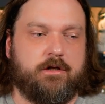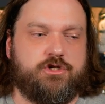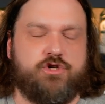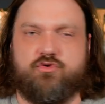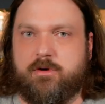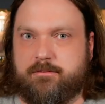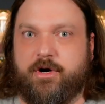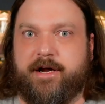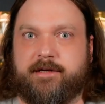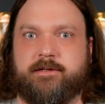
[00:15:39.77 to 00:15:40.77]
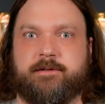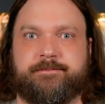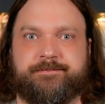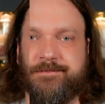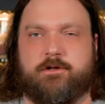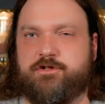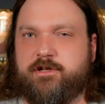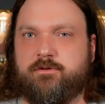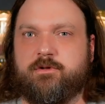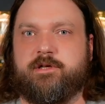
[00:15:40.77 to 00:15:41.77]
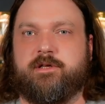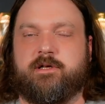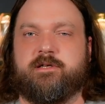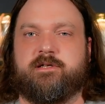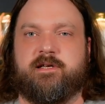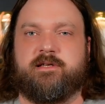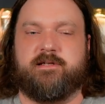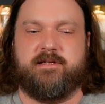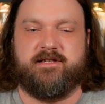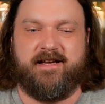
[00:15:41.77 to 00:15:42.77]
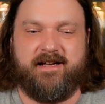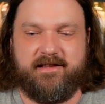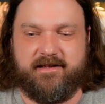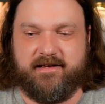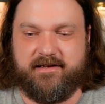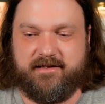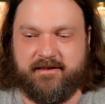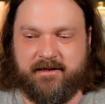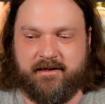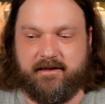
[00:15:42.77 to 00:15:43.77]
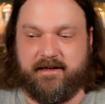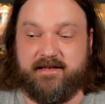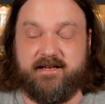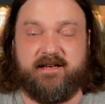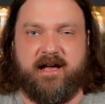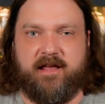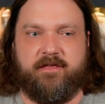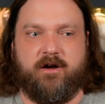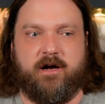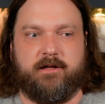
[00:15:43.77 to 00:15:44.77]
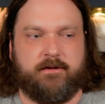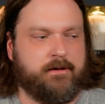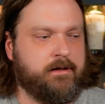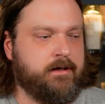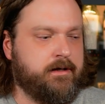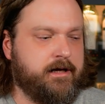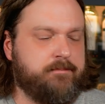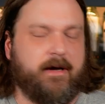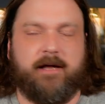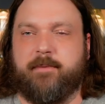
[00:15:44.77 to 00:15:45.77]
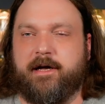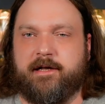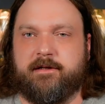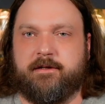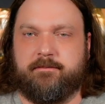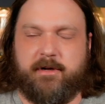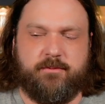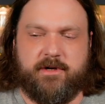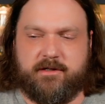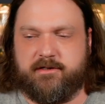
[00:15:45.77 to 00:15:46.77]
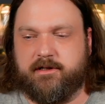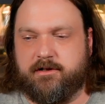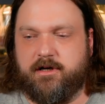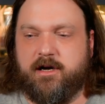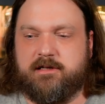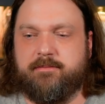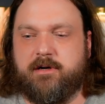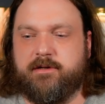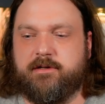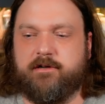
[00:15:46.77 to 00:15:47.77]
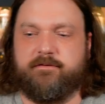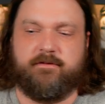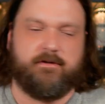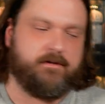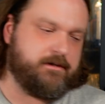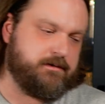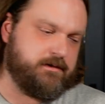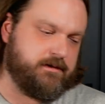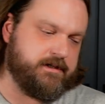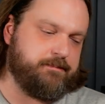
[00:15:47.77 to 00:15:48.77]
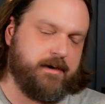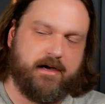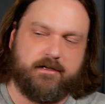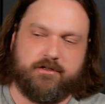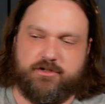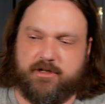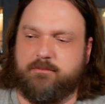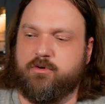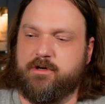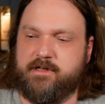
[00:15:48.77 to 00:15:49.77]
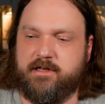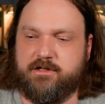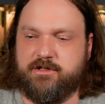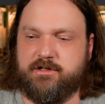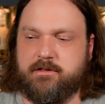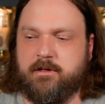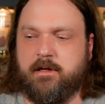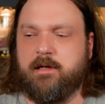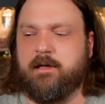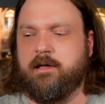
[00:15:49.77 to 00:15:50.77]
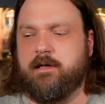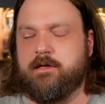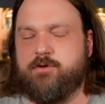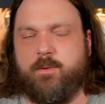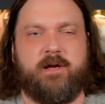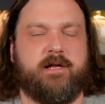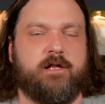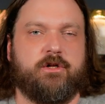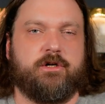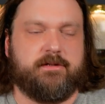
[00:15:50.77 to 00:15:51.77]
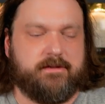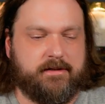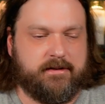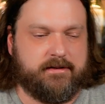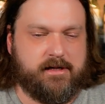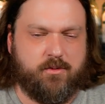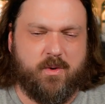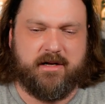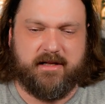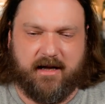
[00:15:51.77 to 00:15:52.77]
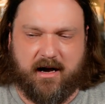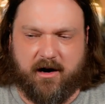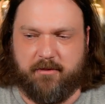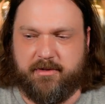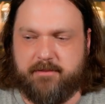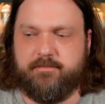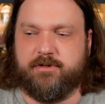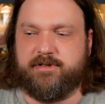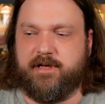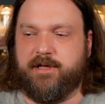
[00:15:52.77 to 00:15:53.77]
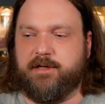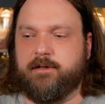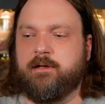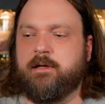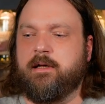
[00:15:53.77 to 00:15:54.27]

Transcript: to a brand. Now, generally, the consensus on this, like I said, I thought, in my mind, Benriach doesn't get talked about enough. This bottle should get more attention. So I went and I looked and was like, what are people saying?